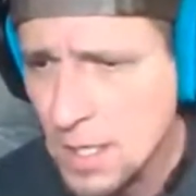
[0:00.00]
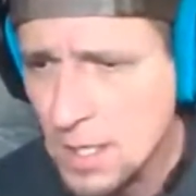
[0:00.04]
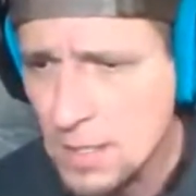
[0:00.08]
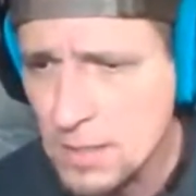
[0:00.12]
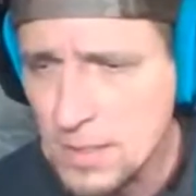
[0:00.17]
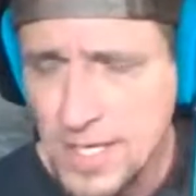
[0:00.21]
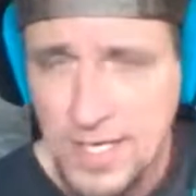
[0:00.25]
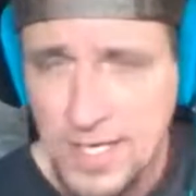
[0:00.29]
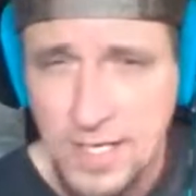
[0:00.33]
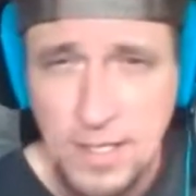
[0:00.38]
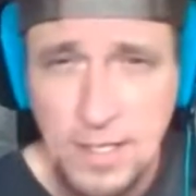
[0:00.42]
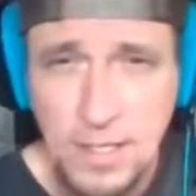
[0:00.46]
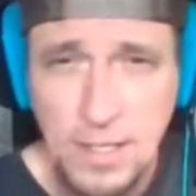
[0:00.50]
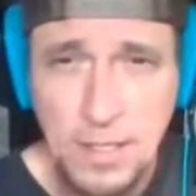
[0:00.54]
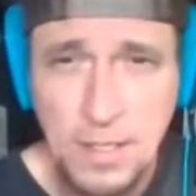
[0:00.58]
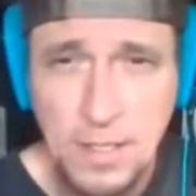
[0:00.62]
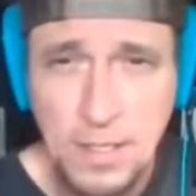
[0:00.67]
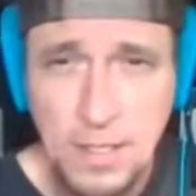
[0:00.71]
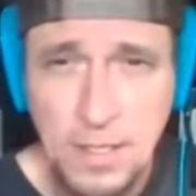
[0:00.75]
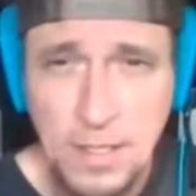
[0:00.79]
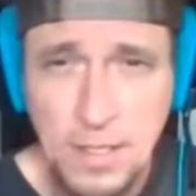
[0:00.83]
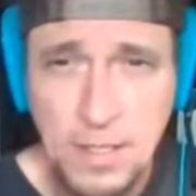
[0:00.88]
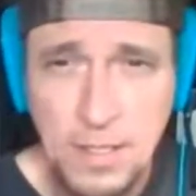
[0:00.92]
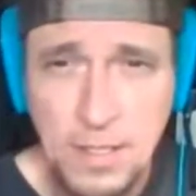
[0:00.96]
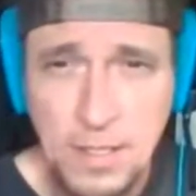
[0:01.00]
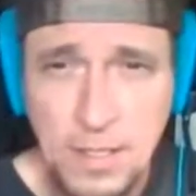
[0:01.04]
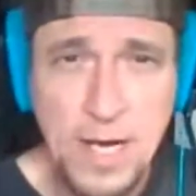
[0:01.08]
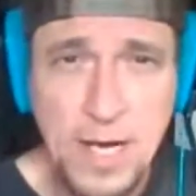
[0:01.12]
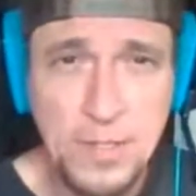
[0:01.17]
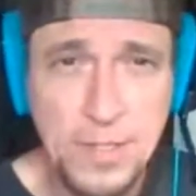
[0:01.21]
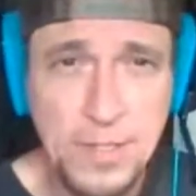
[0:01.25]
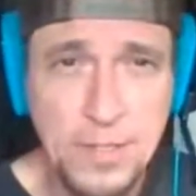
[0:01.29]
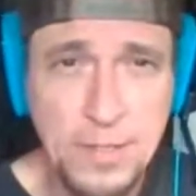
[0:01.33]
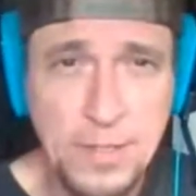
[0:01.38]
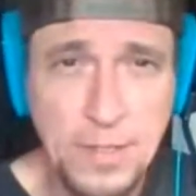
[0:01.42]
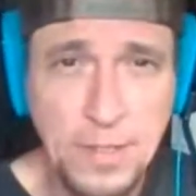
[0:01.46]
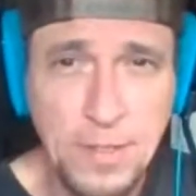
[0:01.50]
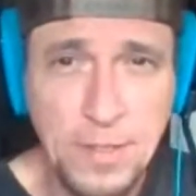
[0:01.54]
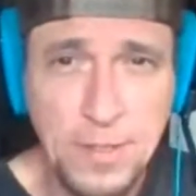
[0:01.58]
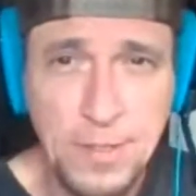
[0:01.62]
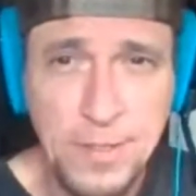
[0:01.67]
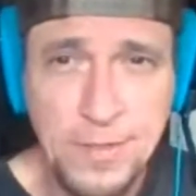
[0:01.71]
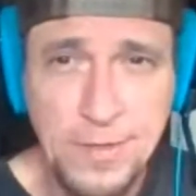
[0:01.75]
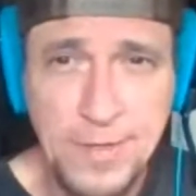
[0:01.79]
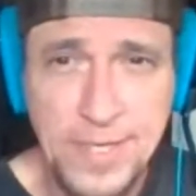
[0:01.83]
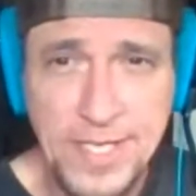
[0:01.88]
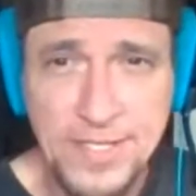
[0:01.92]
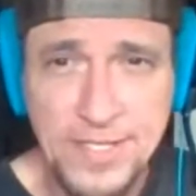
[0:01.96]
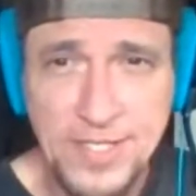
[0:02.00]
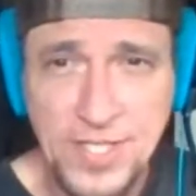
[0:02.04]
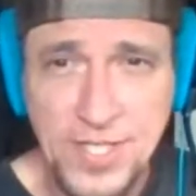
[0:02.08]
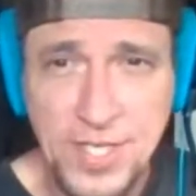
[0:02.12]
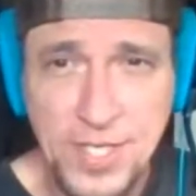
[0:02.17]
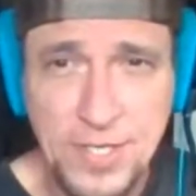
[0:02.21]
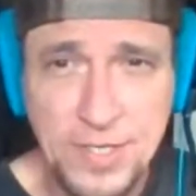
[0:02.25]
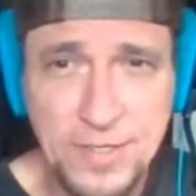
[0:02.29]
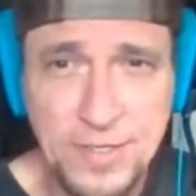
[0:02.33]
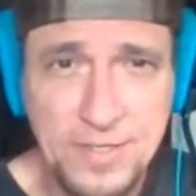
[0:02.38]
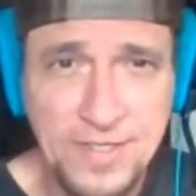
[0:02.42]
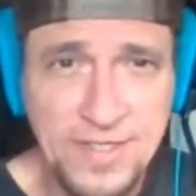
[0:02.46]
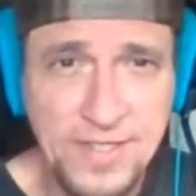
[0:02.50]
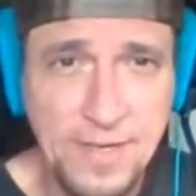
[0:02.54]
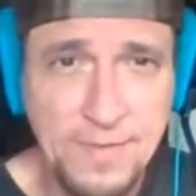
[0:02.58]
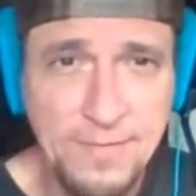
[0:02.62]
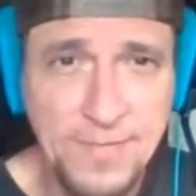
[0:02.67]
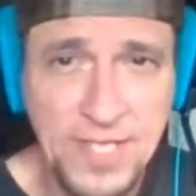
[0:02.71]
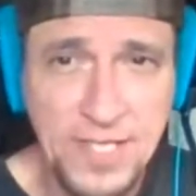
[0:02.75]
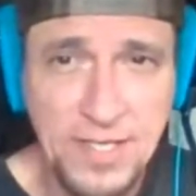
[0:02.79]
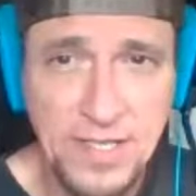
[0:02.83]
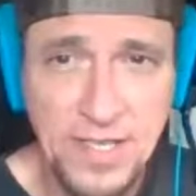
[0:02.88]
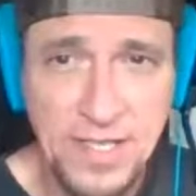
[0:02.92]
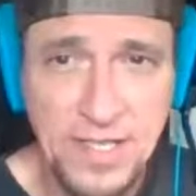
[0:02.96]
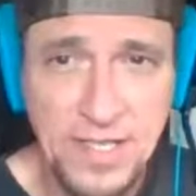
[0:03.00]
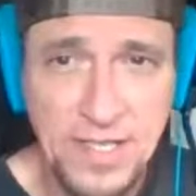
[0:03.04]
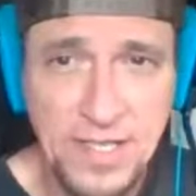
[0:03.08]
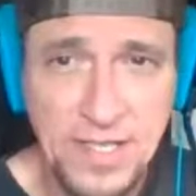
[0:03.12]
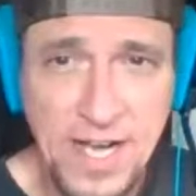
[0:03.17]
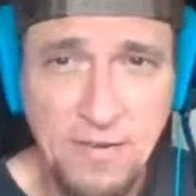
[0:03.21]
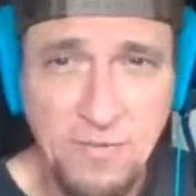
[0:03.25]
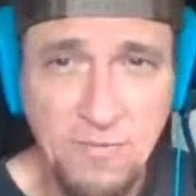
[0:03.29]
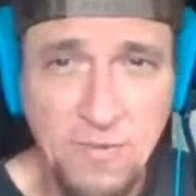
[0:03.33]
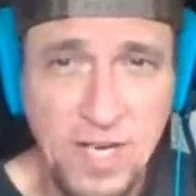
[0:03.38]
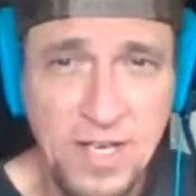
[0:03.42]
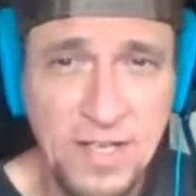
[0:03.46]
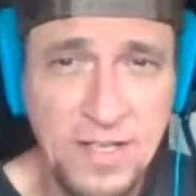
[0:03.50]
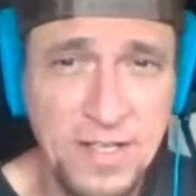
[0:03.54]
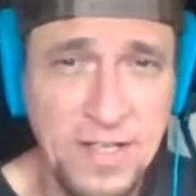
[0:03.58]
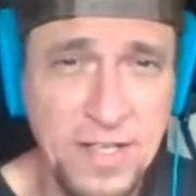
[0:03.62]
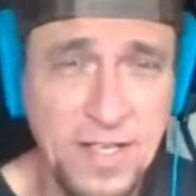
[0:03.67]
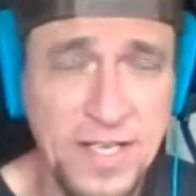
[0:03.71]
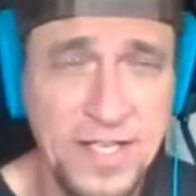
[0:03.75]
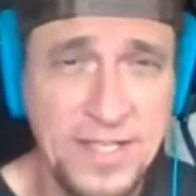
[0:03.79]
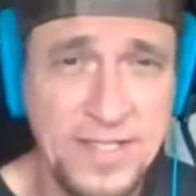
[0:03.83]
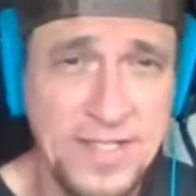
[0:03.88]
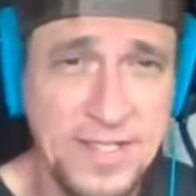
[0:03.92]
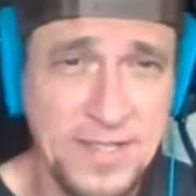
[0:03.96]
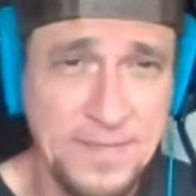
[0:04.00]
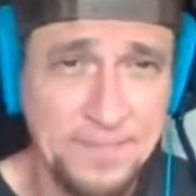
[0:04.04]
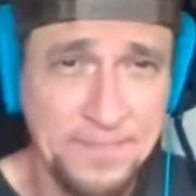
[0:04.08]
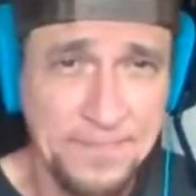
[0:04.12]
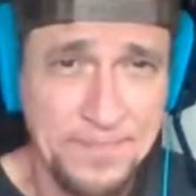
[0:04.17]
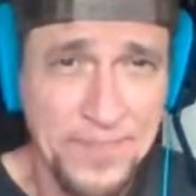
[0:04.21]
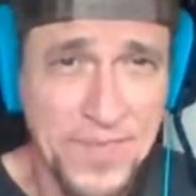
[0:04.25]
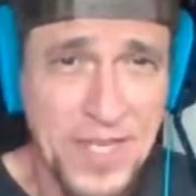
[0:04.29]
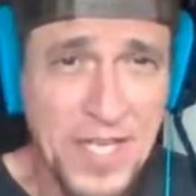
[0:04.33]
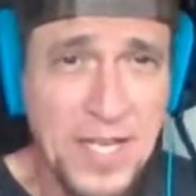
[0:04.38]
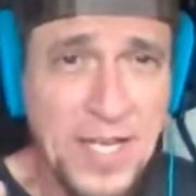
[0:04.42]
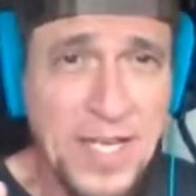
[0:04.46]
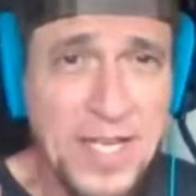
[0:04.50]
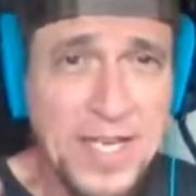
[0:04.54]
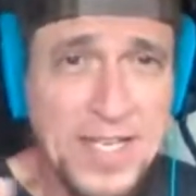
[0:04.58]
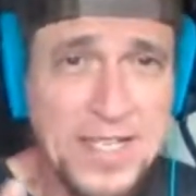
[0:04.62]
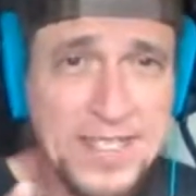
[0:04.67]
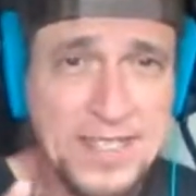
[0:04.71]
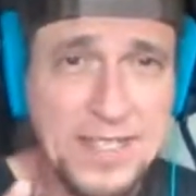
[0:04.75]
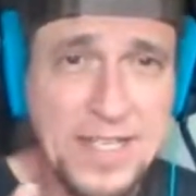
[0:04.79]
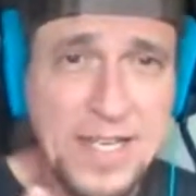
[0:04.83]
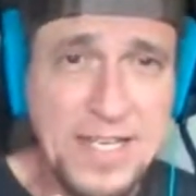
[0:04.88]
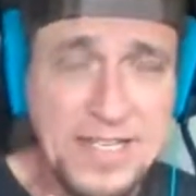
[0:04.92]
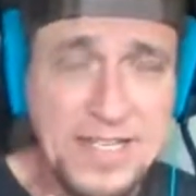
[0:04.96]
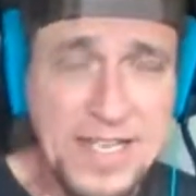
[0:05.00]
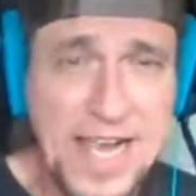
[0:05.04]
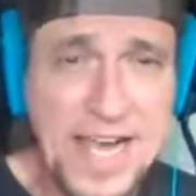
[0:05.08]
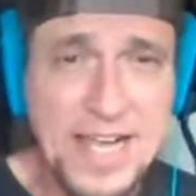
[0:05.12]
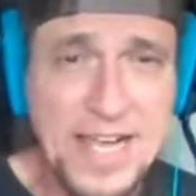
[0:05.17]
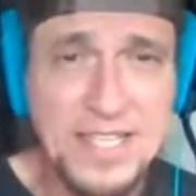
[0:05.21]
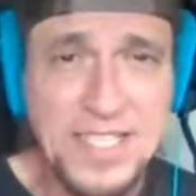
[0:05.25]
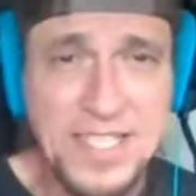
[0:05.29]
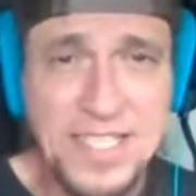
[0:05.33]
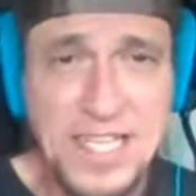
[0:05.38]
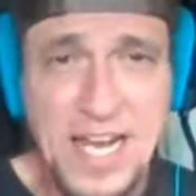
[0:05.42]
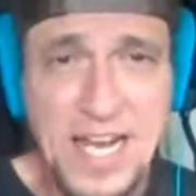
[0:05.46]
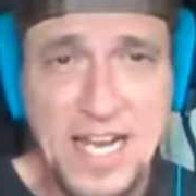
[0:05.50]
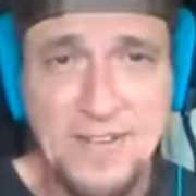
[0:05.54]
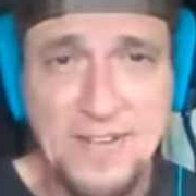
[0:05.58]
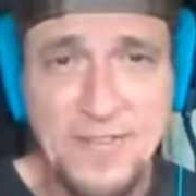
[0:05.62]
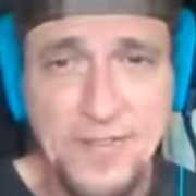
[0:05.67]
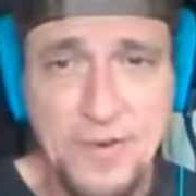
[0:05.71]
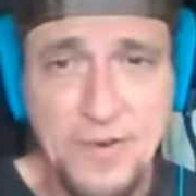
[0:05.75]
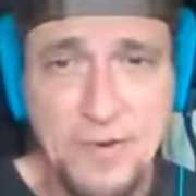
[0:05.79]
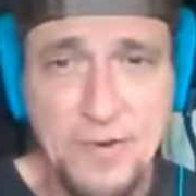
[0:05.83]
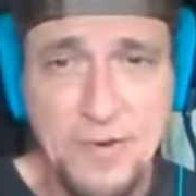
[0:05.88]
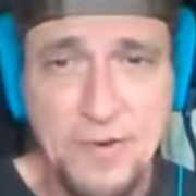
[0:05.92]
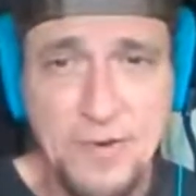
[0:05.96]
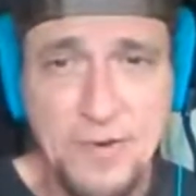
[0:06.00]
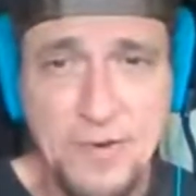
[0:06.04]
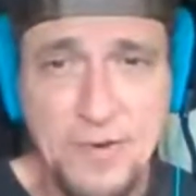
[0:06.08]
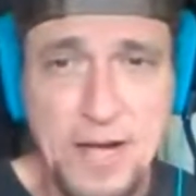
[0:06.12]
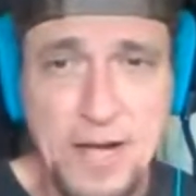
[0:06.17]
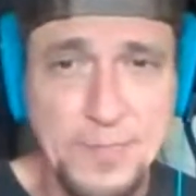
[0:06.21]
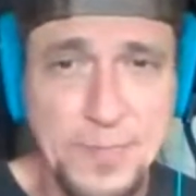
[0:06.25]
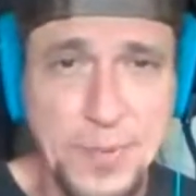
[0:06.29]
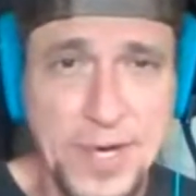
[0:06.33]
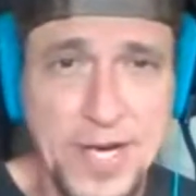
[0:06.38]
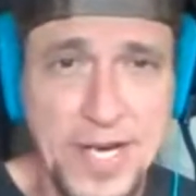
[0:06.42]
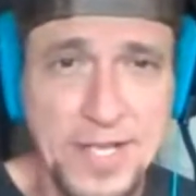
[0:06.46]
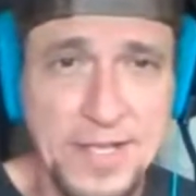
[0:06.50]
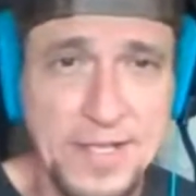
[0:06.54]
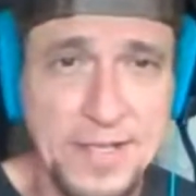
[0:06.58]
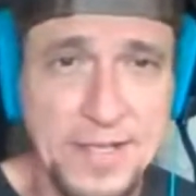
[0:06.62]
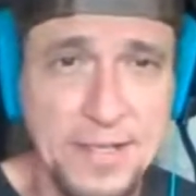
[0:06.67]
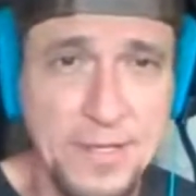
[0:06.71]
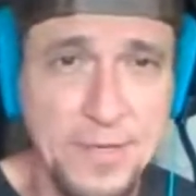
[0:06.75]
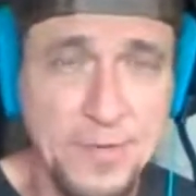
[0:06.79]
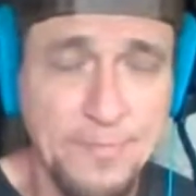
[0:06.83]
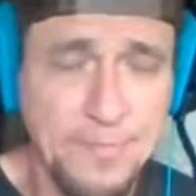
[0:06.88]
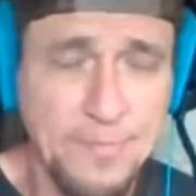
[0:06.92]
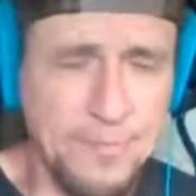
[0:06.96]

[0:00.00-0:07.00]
like a brown or green shirt, something like that. One, it's like that shade of brown or green